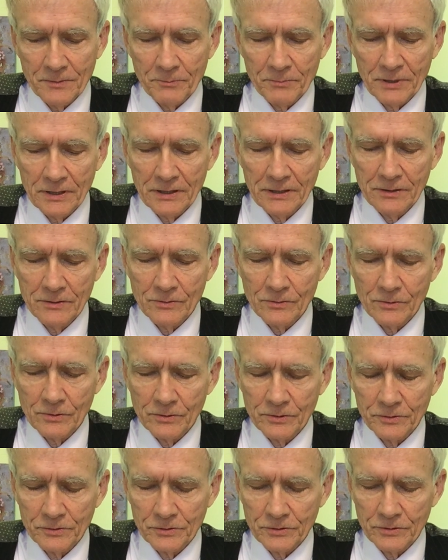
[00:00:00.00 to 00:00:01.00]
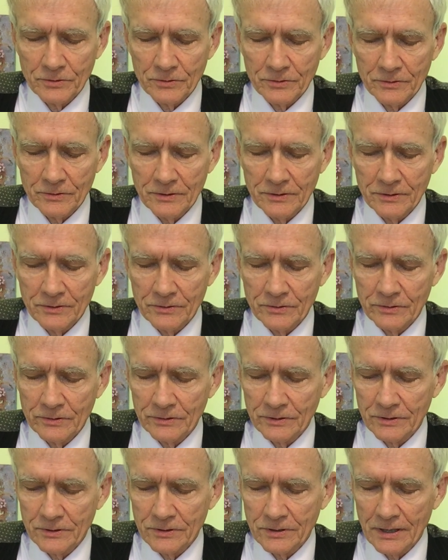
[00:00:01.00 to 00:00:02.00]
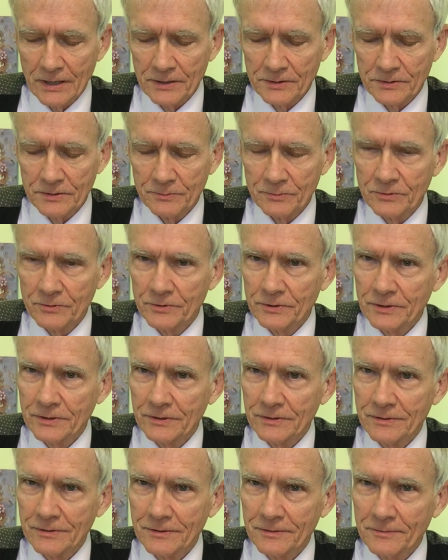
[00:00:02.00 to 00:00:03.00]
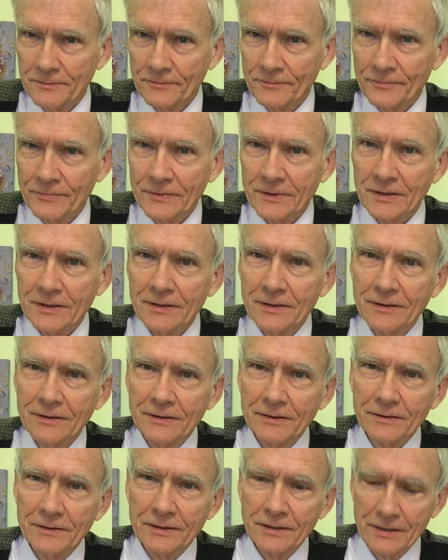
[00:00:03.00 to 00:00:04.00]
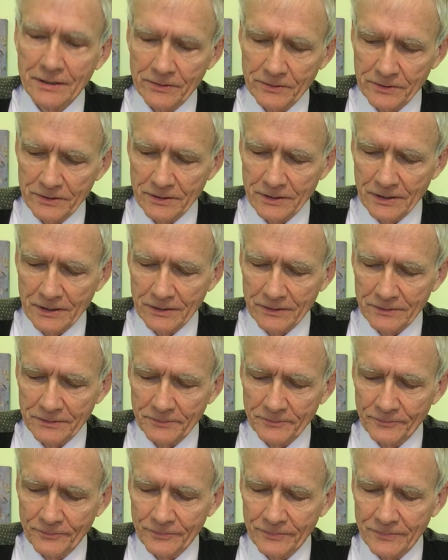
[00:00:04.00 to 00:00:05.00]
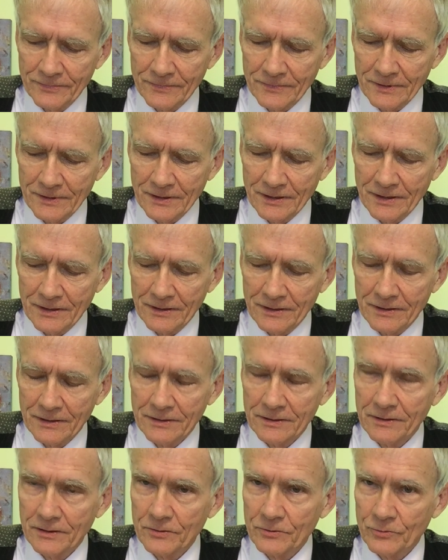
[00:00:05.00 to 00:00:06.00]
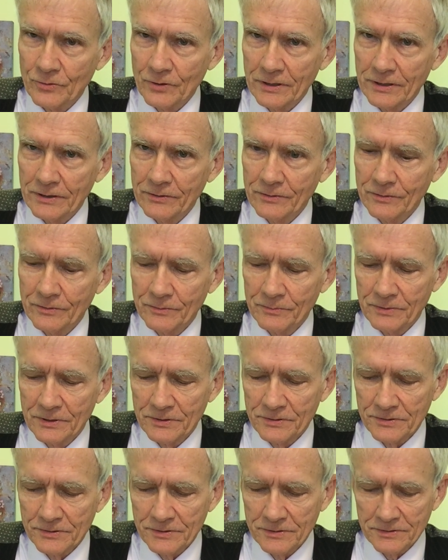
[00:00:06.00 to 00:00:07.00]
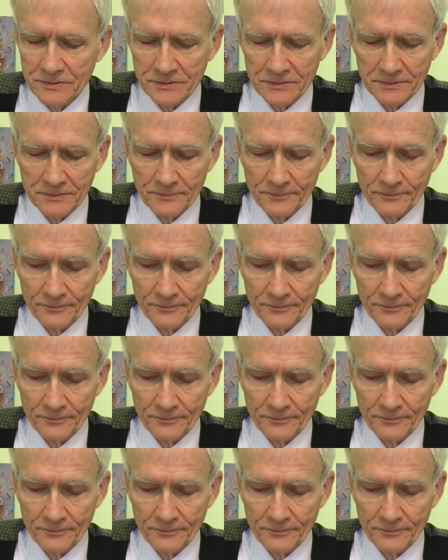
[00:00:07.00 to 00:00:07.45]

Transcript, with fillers: paid or incurred during the taxable year in carrying out any trade or business.